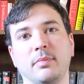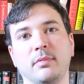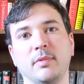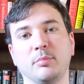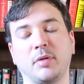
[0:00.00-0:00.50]

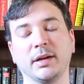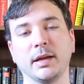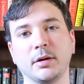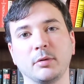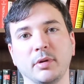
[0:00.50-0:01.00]
impregnate
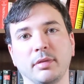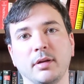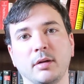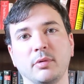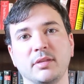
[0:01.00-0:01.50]
her with
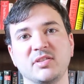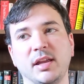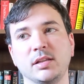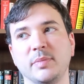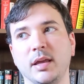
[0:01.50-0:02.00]

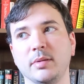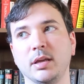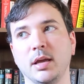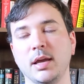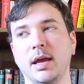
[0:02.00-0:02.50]
Satan's
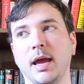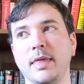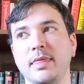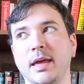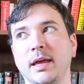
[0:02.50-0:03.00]
baby,
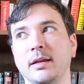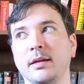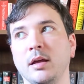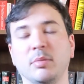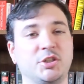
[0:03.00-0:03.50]
and then
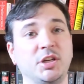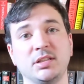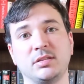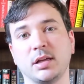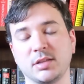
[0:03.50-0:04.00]
but she
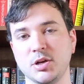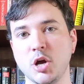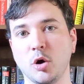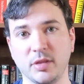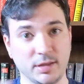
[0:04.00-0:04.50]
doesn't
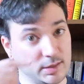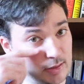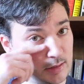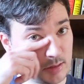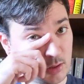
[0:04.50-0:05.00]
know that this
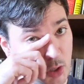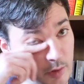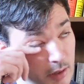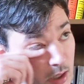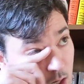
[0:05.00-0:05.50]
is
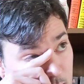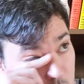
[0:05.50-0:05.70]
going on,